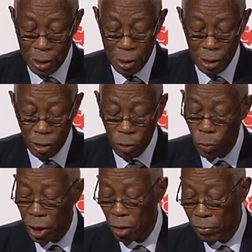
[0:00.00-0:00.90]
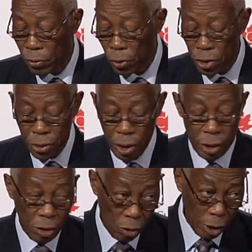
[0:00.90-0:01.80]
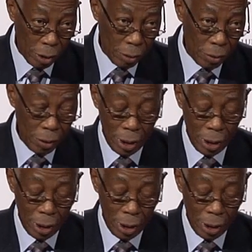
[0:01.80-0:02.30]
including, of course, Toronto,